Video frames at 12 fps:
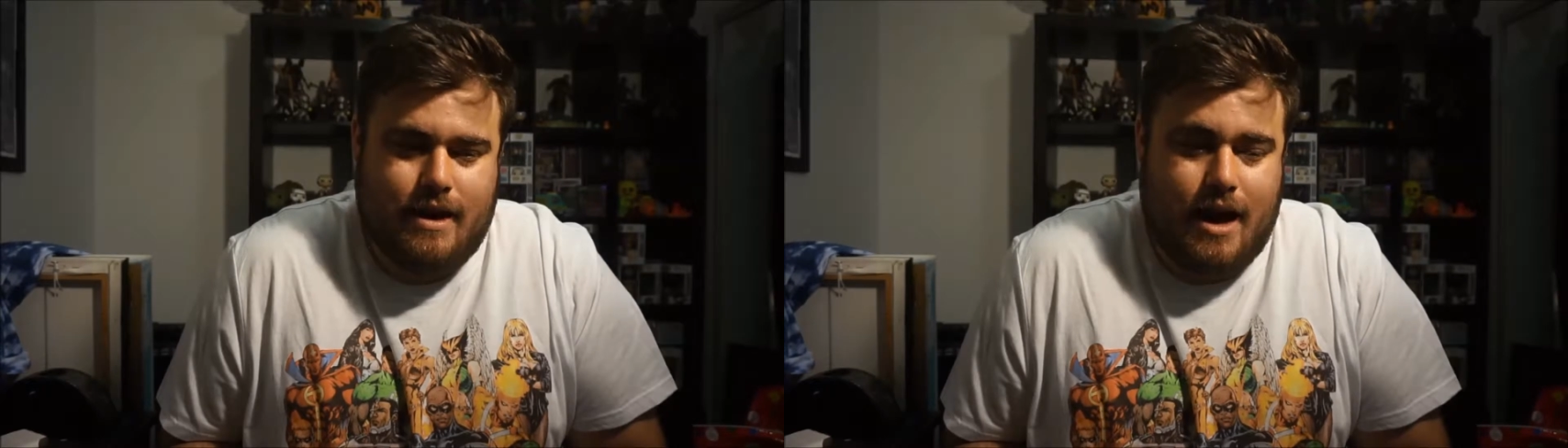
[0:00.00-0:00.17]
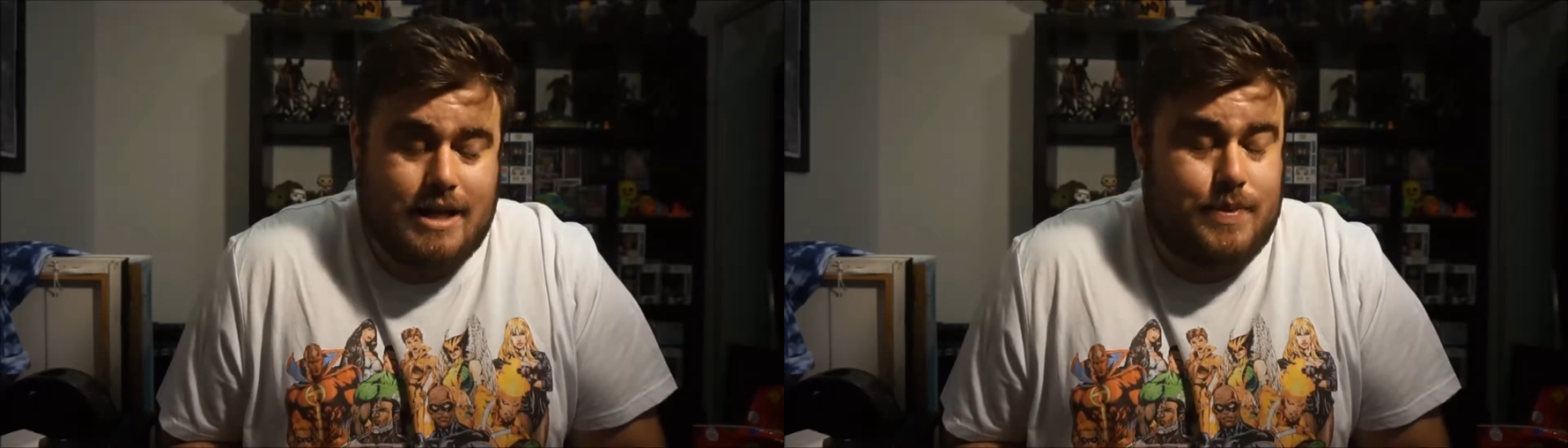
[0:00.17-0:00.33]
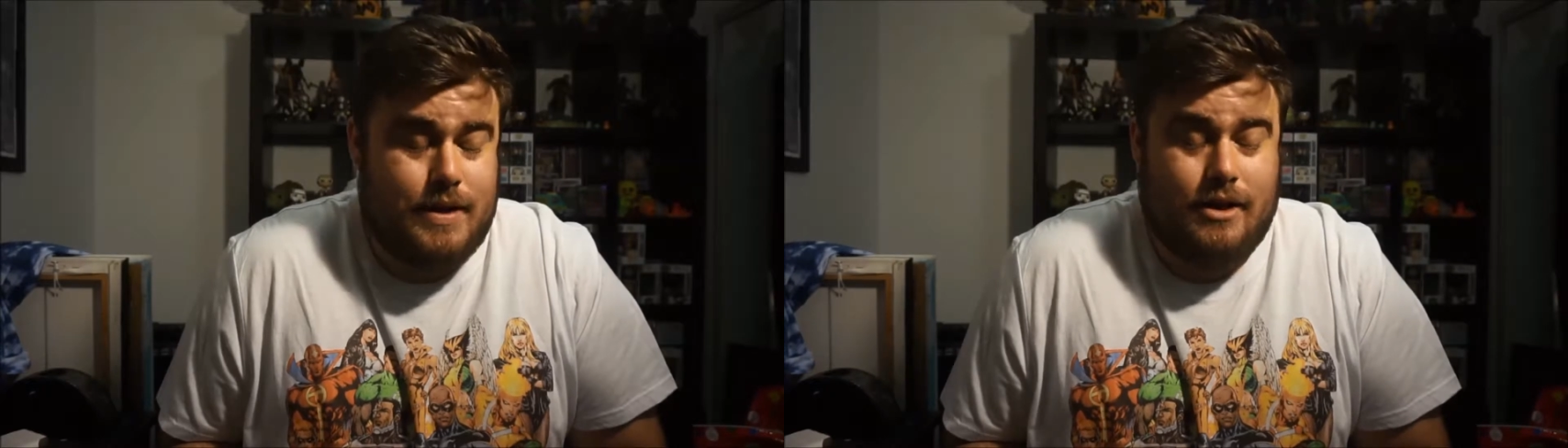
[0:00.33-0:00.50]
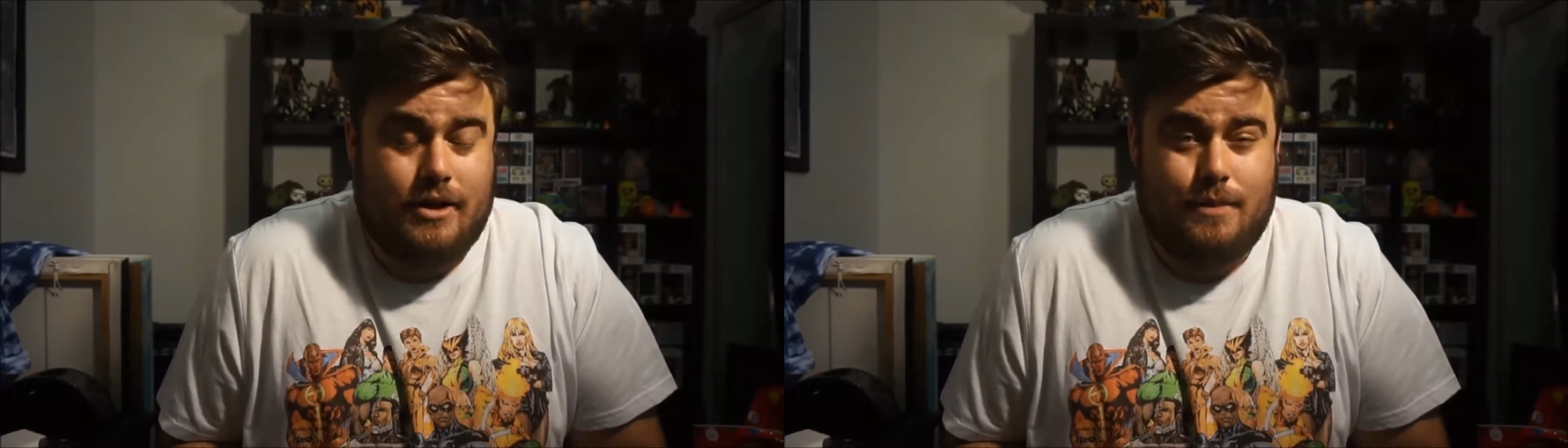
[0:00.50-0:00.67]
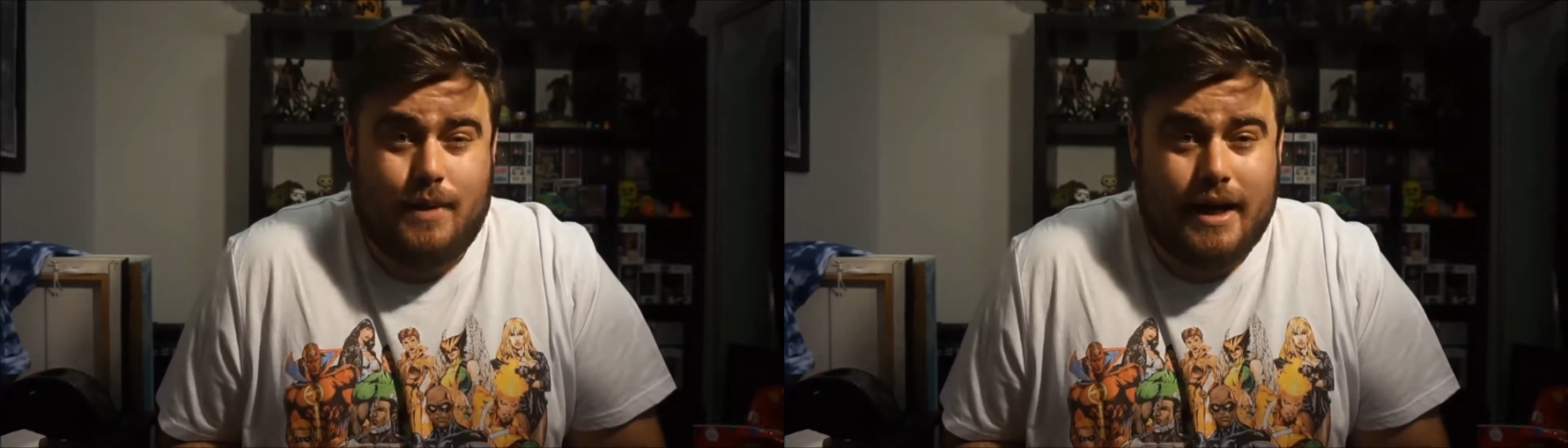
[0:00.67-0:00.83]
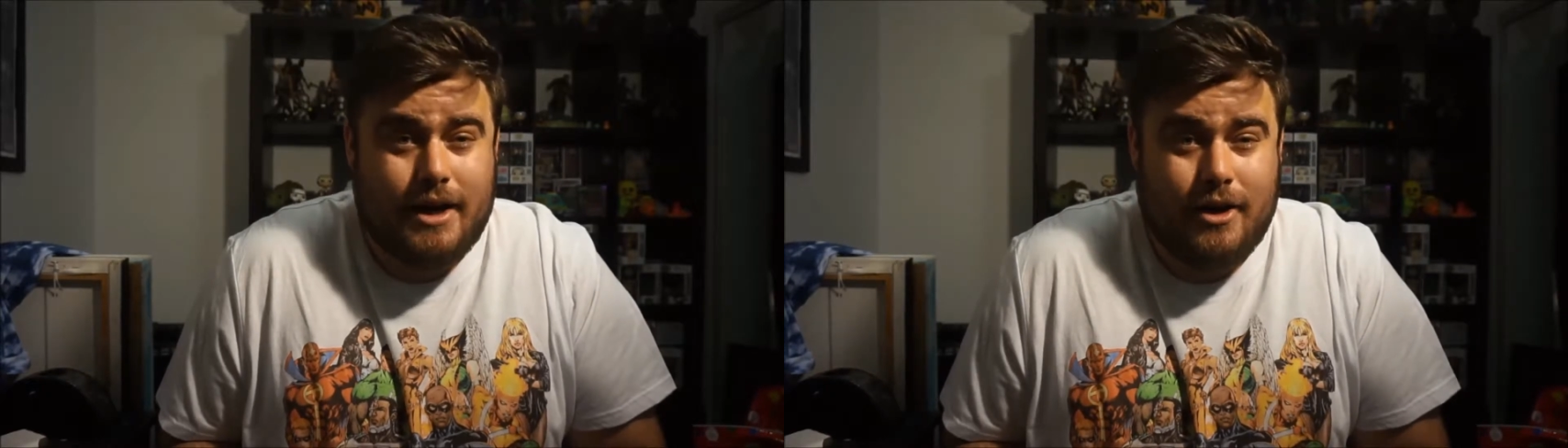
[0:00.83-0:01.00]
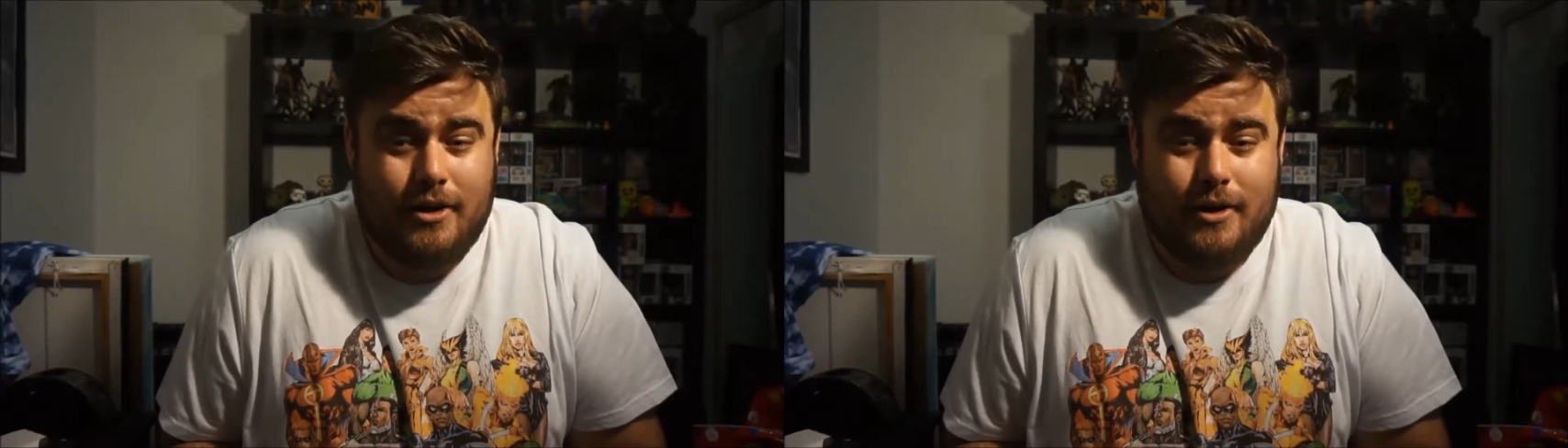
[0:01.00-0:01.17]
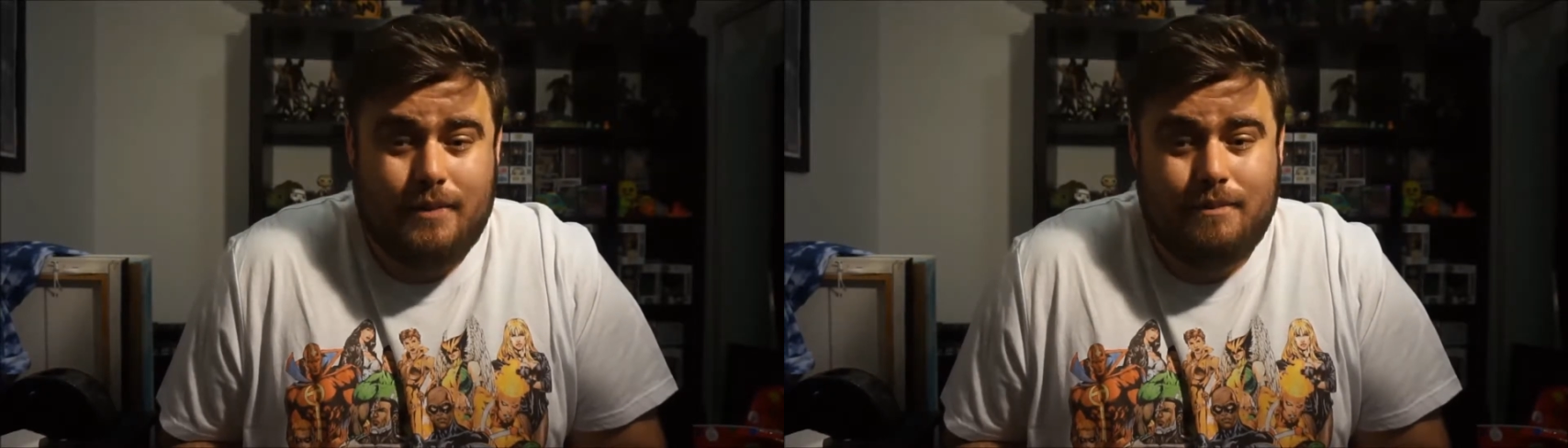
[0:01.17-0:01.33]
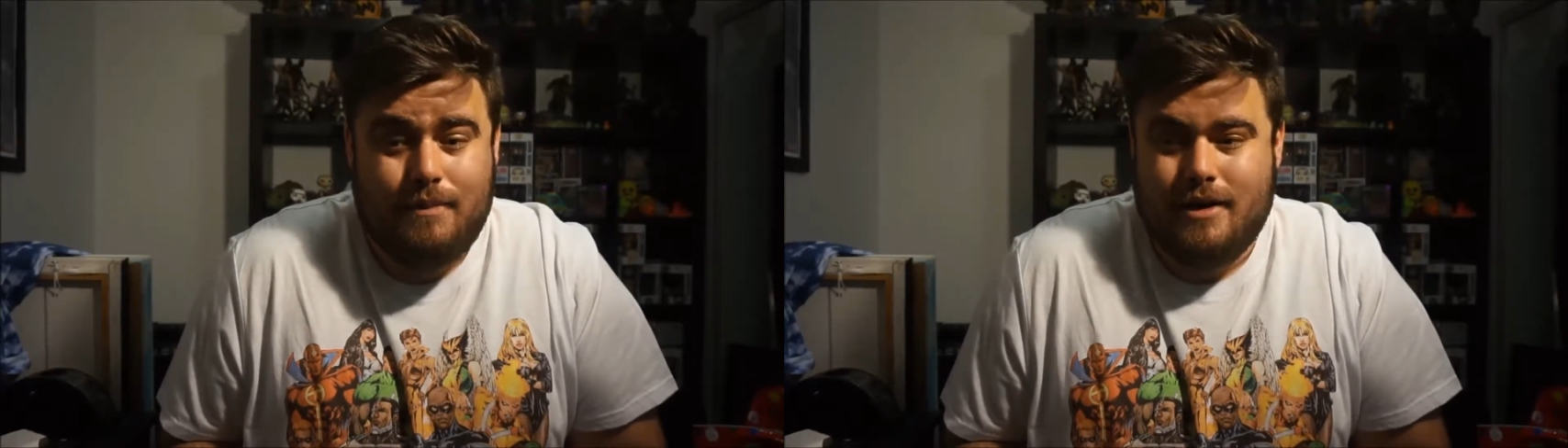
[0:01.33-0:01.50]
I spend a lot of money on
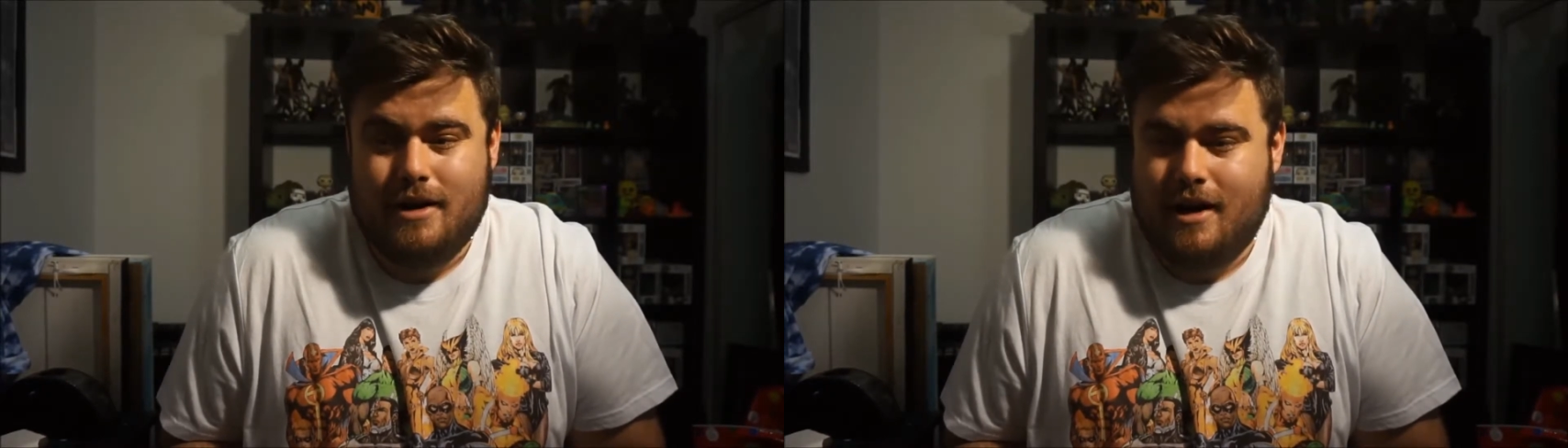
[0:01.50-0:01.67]
them.